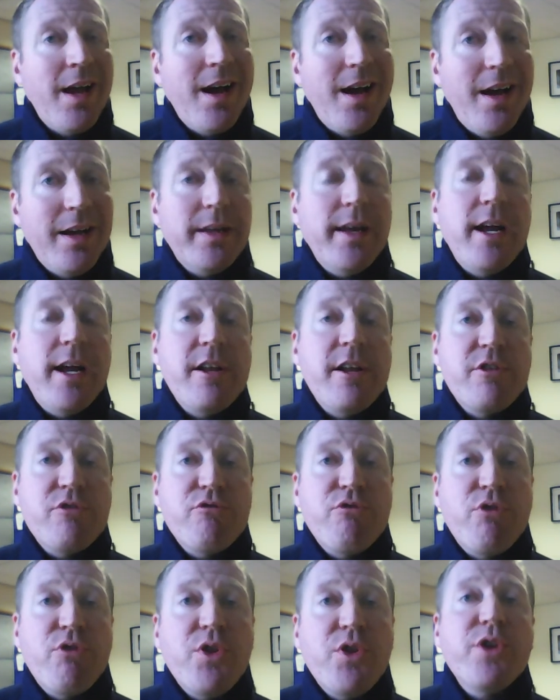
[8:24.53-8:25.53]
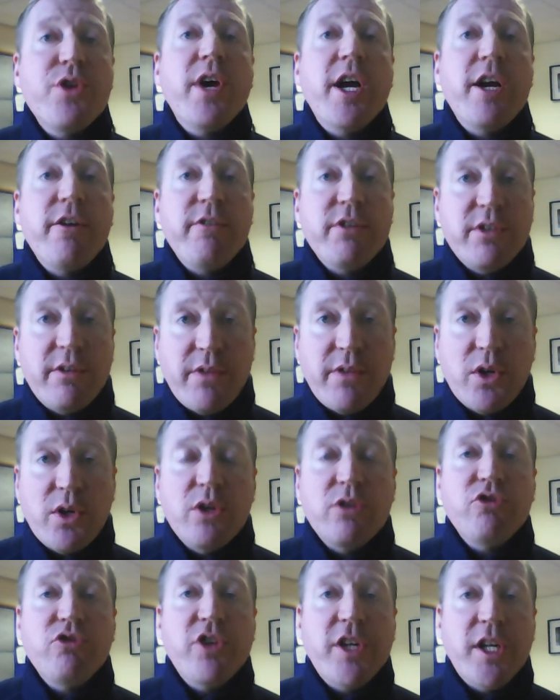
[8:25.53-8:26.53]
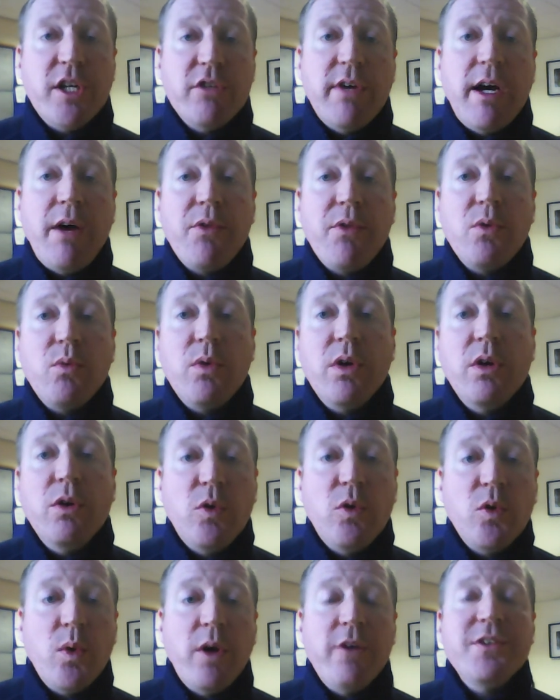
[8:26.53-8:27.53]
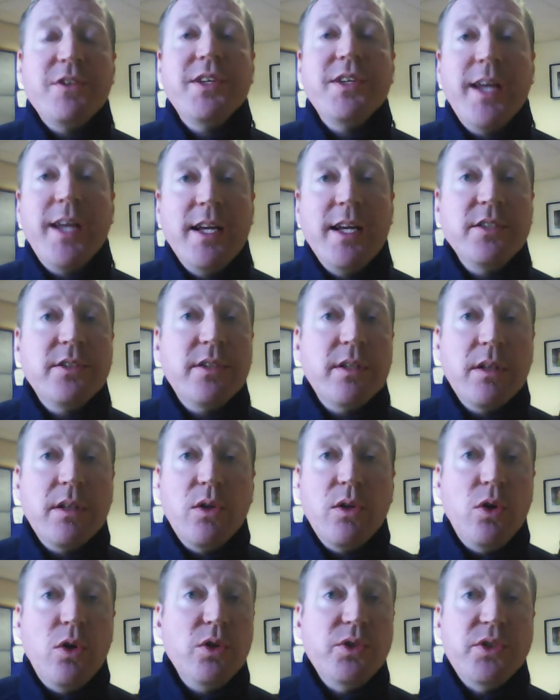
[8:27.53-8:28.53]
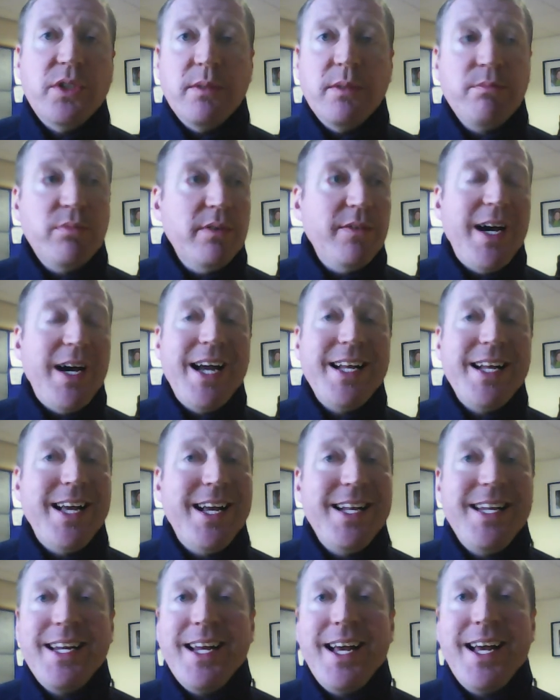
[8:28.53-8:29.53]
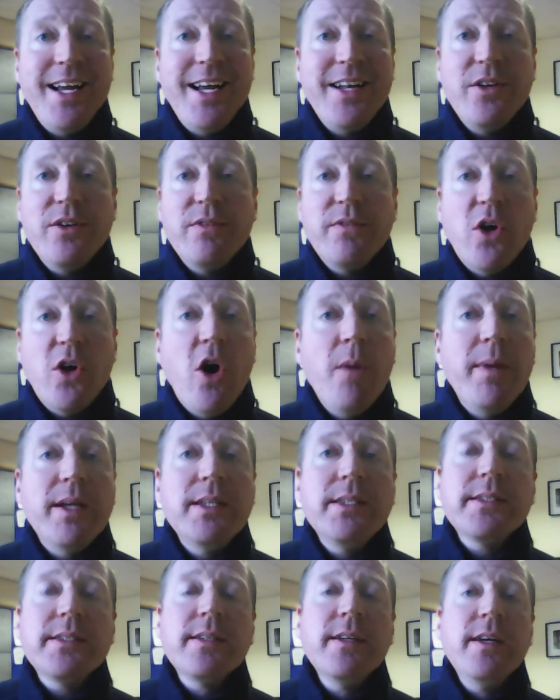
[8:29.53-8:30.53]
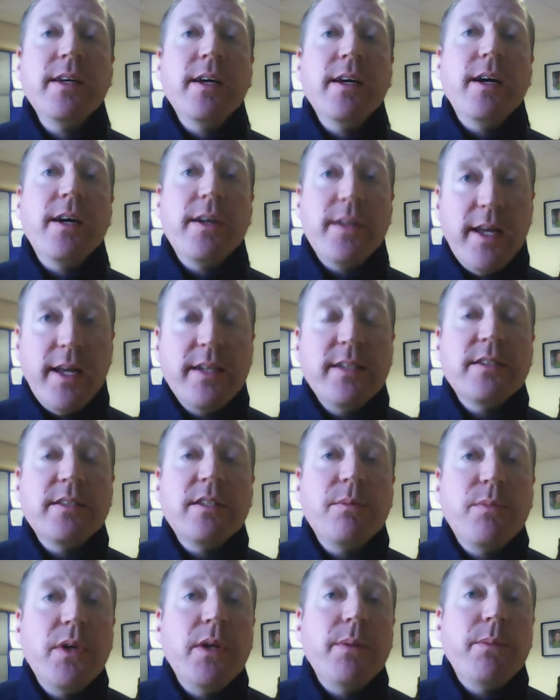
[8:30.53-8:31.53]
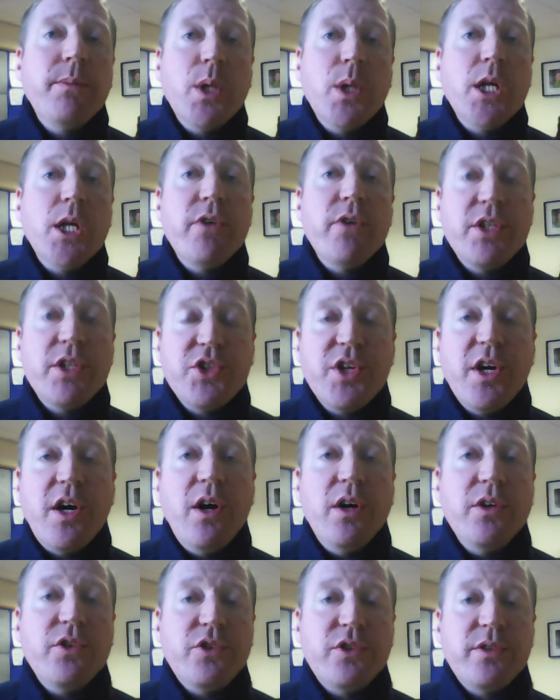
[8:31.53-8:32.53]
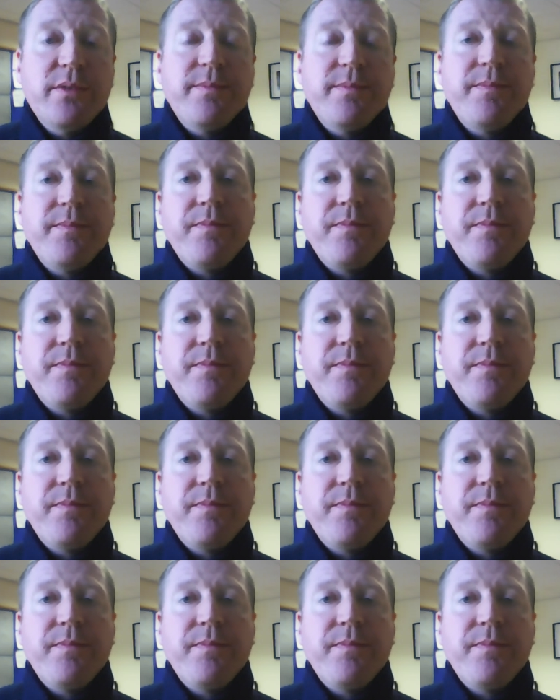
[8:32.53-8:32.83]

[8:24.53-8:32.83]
Again, there are other areas of the country and around the world where it's against the law to provide any kind of comment against the people who are in charge.